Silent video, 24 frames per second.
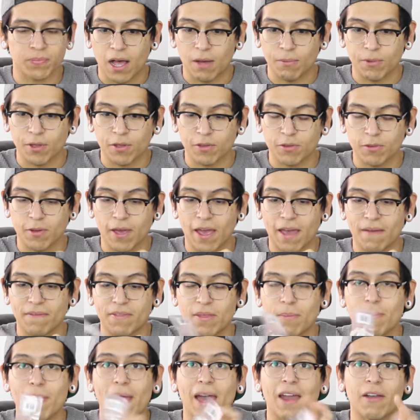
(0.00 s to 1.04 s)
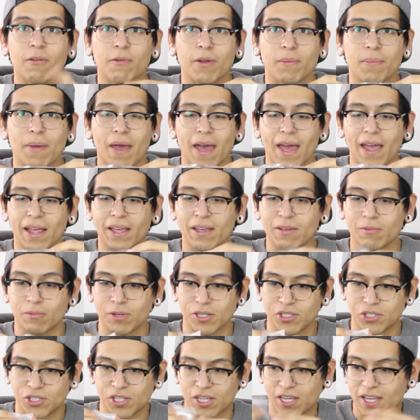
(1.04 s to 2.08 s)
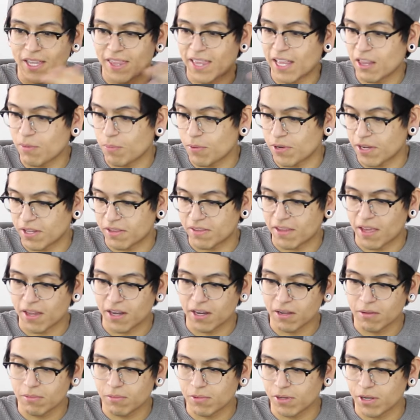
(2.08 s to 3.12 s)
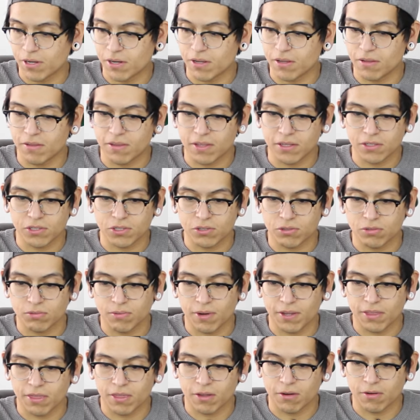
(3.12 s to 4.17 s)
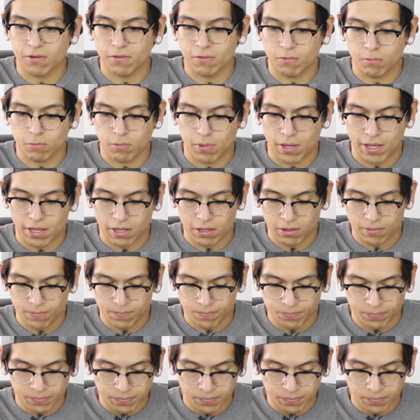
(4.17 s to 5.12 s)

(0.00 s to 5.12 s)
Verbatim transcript: Uh, we also have the battery pack, which uh, that's pretty exciting. I'm gonna set you right there as well.